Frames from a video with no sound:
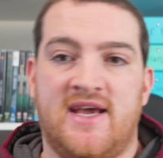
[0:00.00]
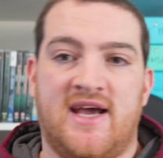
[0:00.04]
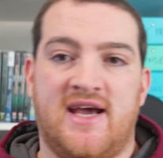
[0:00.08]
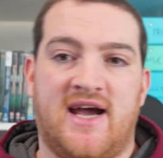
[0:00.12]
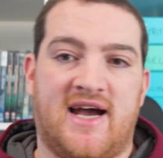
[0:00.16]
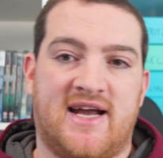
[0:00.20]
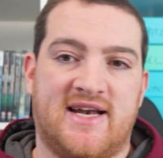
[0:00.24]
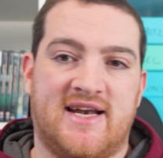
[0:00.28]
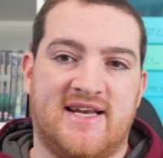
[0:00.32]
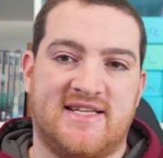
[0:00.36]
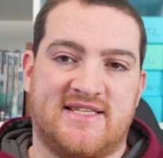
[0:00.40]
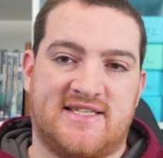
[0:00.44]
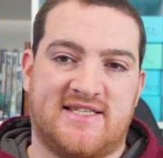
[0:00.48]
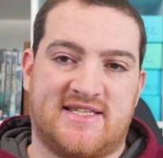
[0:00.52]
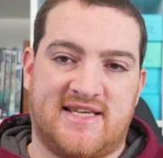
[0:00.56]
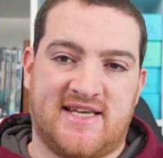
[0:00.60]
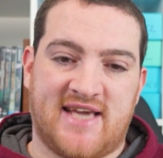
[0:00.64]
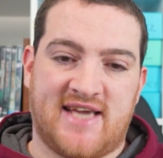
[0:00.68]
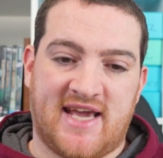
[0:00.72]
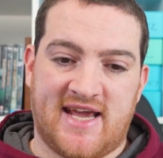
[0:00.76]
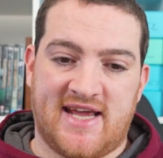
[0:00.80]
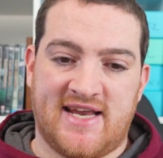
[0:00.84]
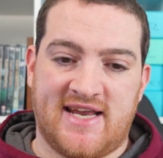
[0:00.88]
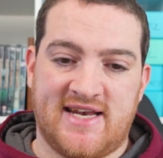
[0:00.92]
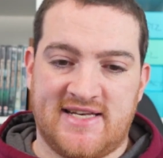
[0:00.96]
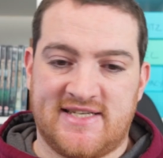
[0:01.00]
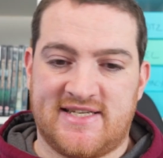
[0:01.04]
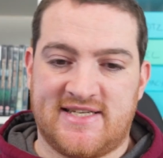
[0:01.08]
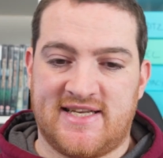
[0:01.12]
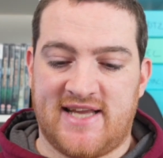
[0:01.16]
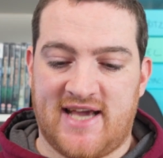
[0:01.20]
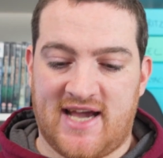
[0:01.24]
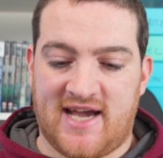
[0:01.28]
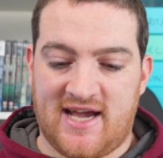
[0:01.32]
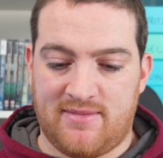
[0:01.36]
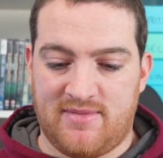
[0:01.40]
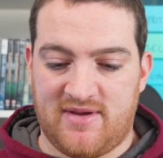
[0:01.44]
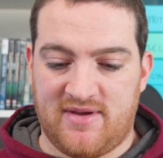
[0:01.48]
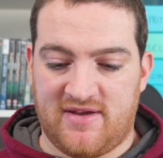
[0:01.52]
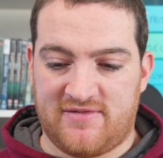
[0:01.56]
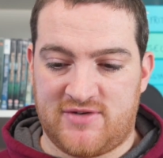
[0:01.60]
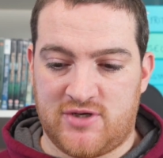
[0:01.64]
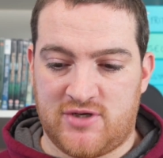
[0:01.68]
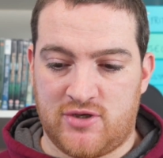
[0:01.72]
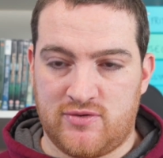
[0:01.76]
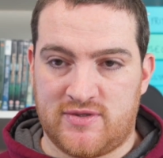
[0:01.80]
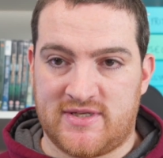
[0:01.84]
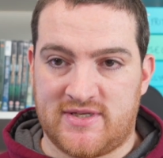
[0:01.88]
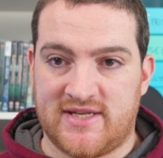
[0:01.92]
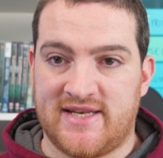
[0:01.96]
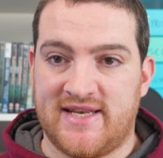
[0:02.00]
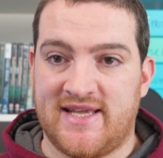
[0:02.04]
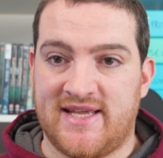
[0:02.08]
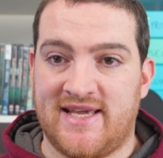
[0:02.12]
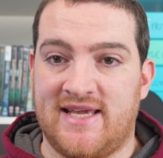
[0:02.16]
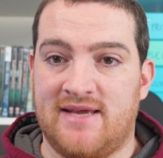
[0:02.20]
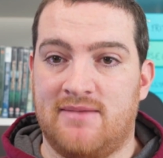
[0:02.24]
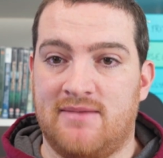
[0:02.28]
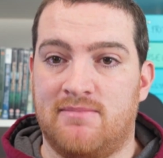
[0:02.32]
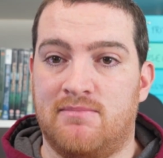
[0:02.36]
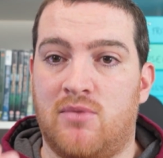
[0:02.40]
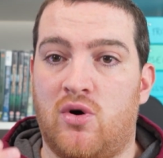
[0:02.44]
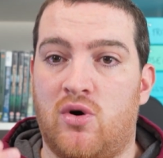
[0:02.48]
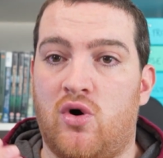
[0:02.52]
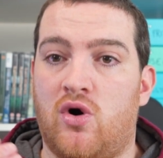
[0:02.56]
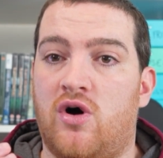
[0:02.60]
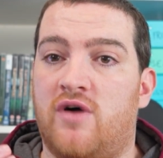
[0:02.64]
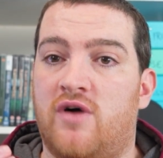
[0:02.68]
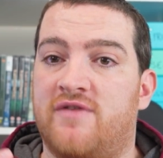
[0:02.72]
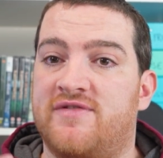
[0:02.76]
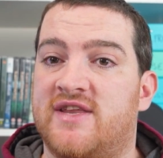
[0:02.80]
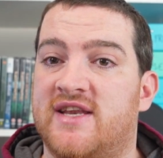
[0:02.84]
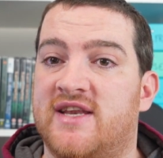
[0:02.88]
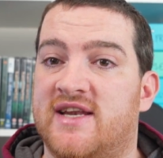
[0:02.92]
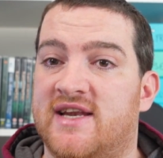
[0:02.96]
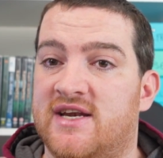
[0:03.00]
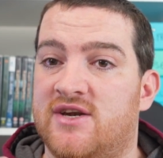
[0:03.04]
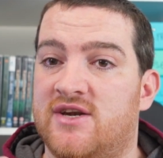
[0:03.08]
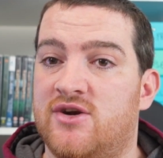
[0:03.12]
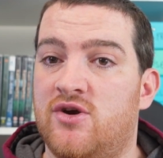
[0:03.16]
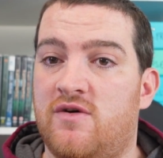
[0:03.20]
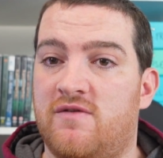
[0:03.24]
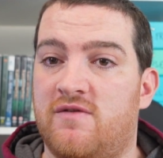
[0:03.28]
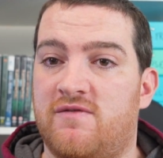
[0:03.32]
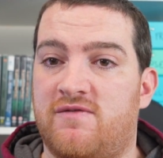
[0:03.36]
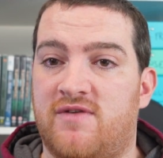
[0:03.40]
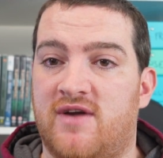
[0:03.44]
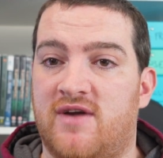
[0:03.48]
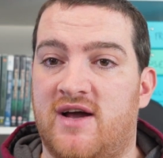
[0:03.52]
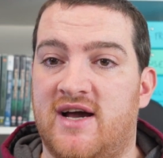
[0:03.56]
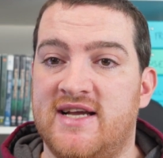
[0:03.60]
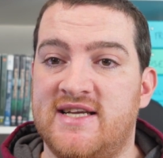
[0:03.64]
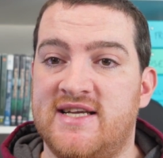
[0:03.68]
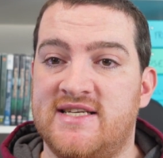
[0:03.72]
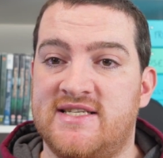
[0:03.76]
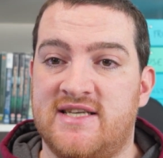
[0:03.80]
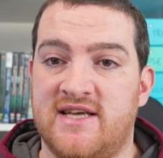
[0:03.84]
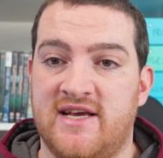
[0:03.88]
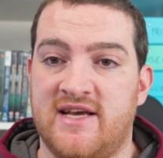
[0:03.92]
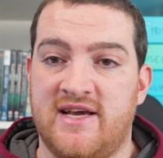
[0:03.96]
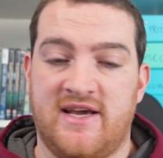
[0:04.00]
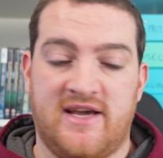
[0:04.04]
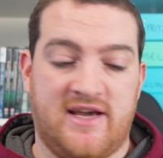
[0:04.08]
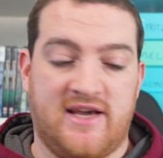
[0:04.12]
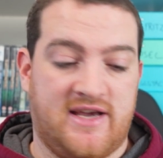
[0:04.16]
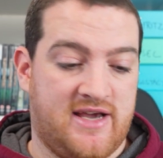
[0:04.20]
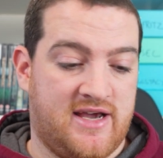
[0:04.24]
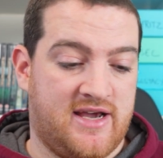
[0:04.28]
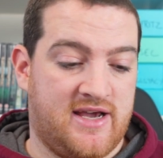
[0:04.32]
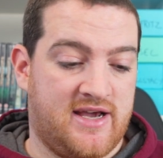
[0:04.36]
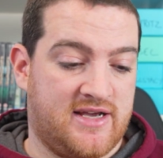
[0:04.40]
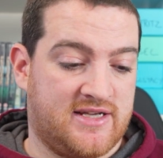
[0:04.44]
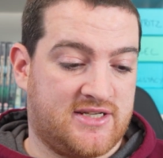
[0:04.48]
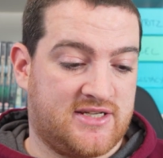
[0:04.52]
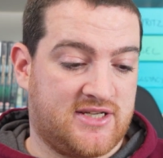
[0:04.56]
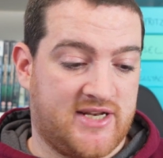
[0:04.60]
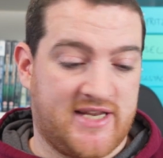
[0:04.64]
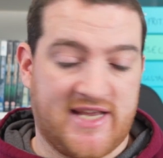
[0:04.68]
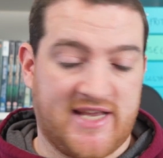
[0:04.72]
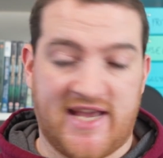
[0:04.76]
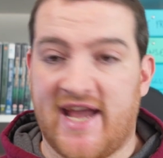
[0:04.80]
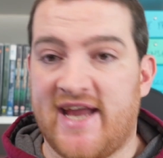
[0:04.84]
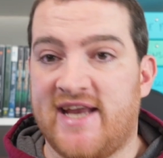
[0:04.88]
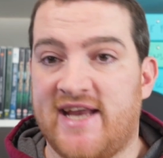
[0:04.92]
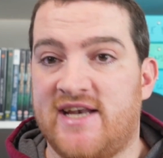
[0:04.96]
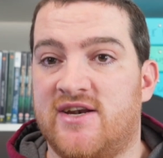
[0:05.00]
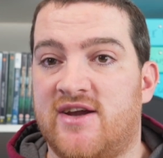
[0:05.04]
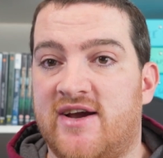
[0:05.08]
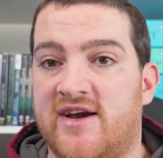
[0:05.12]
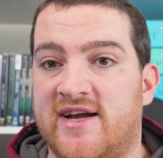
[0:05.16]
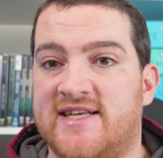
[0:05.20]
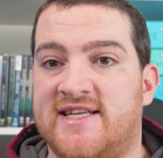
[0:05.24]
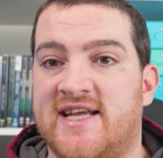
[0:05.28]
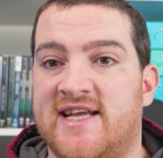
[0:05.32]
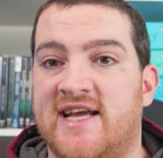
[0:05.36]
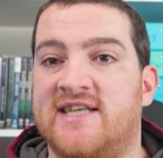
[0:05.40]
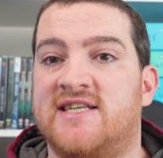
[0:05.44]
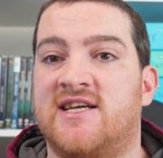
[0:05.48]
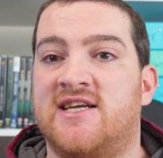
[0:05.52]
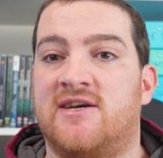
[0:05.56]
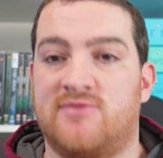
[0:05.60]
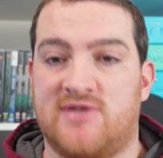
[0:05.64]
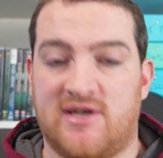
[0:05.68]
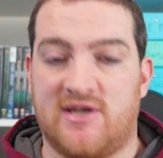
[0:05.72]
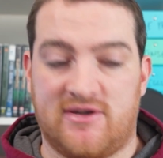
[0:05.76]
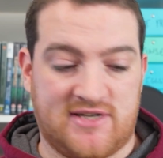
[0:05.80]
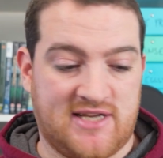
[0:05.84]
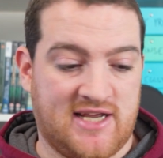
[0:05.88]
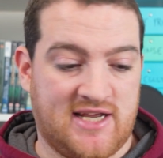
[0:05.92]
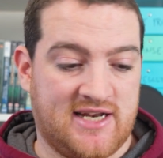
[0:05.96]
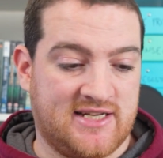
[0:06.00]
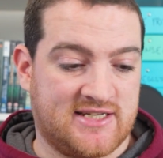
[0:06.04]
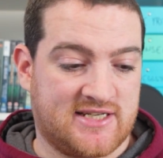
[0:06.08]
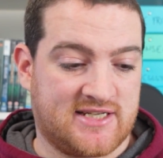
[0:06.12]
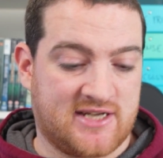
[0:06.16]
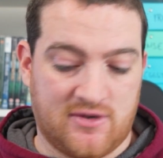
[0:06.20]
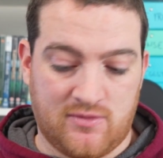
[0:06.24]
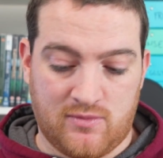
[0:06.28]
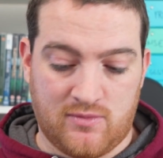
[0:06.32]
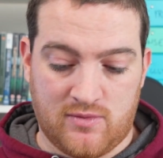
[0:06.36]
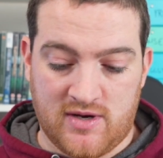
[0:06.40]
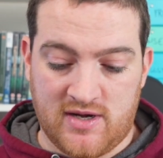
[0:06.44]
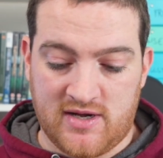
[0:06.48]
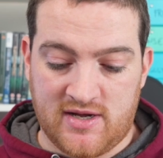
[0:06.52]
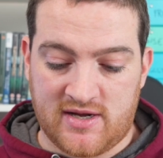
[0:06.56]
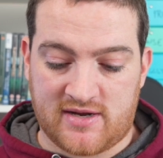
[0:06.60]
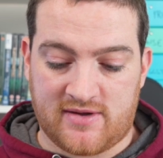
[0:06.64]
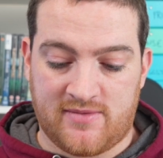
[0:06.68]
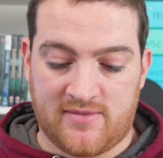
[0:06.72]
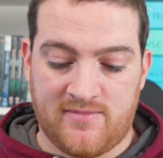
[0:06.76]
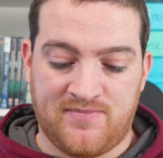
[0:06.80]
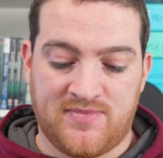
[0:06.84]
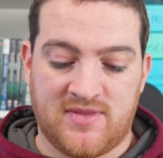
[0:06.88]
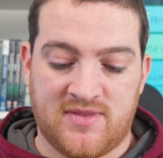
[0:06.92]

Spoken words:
And it's getting into the habit of choosing the more often than not flies, so the 8, 9, 10 times out of 10 it's going to work,